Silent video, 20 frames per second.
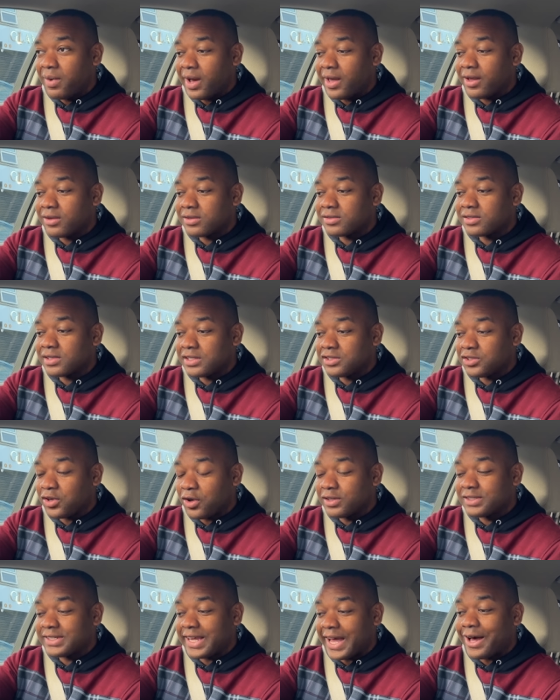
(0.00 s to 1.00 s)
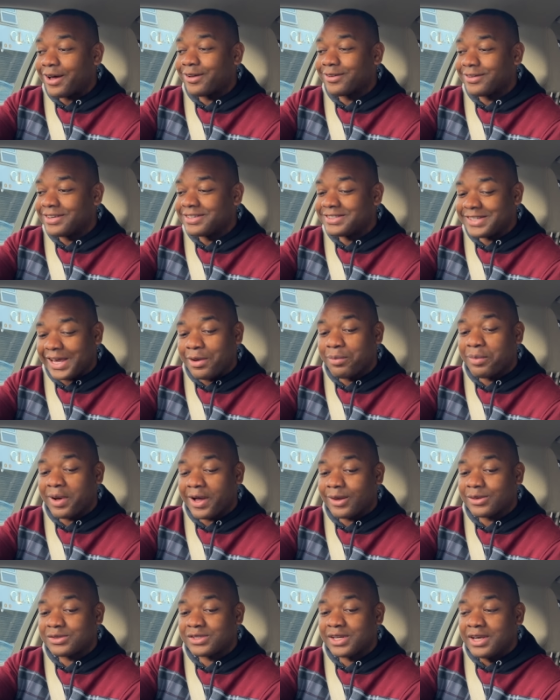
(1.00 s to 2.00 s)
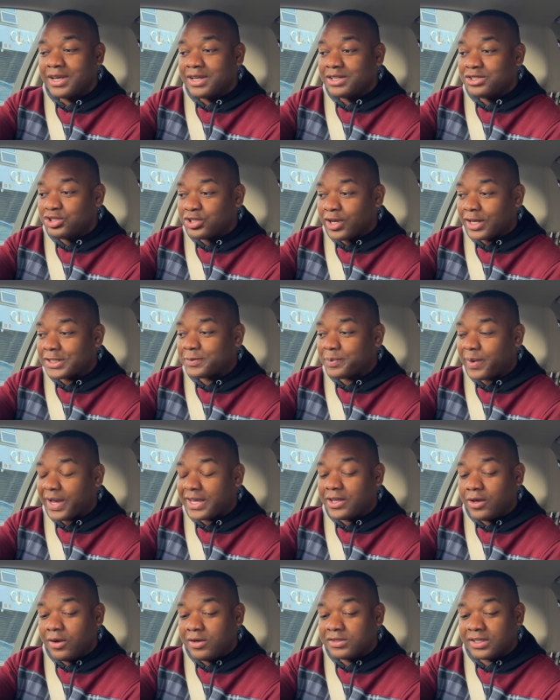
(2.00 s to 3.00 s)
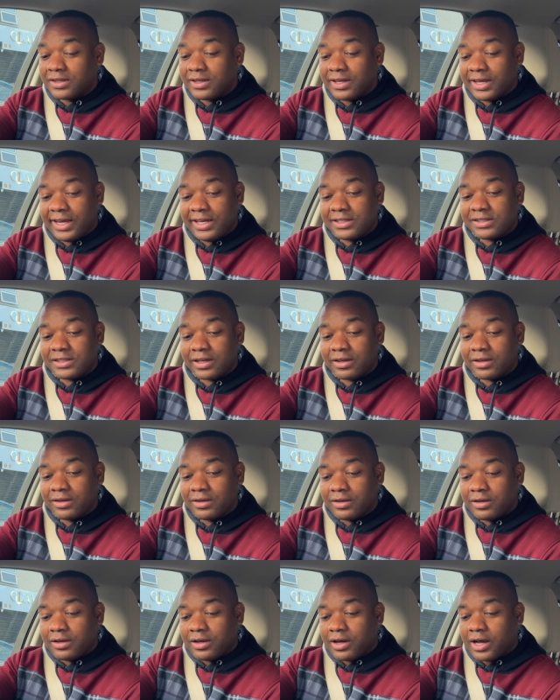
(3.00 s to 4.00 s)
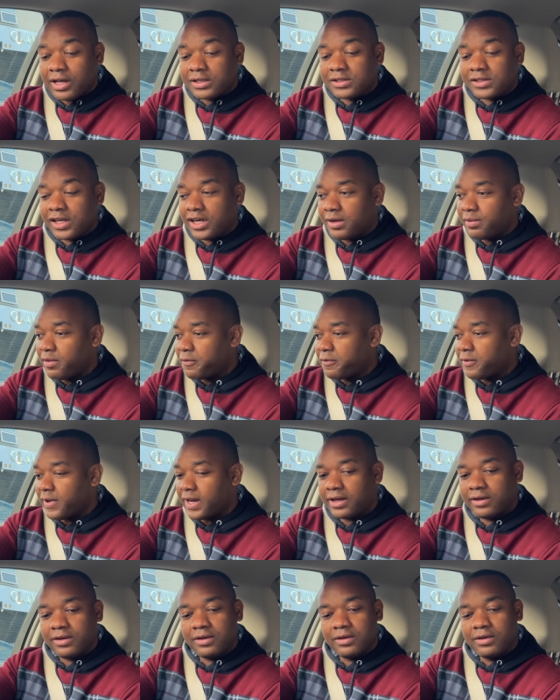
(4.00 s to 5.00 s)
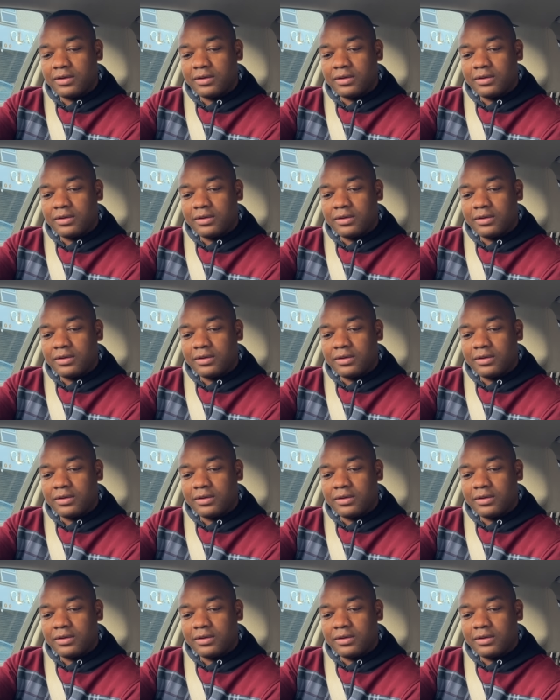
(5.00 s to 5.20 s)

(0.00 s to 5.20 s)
miles. It's gone down ten miles just by using the heating. I'll turn up the fan.